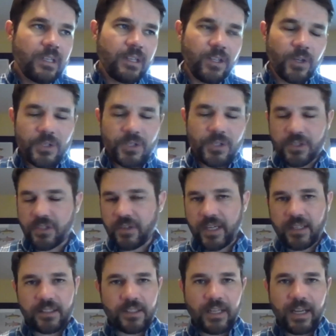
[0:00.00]
those are
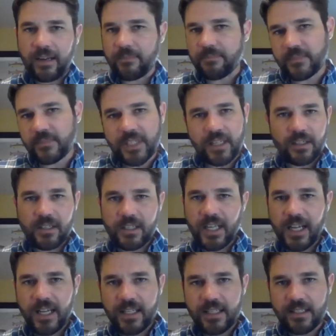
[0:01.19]
directed at Senator
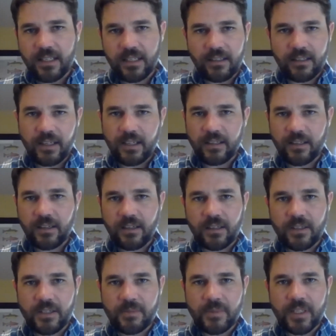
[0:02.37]
Daines and, and
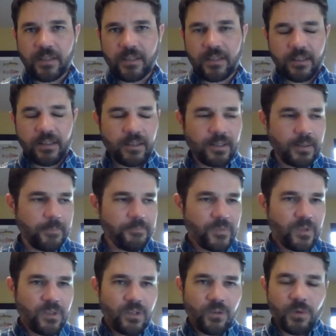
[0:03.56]
Congressman um,
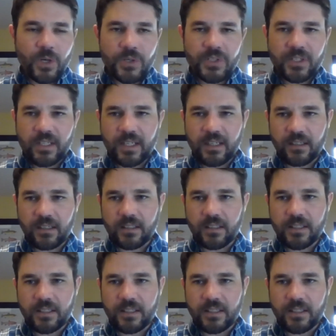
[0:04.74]
Rosendale.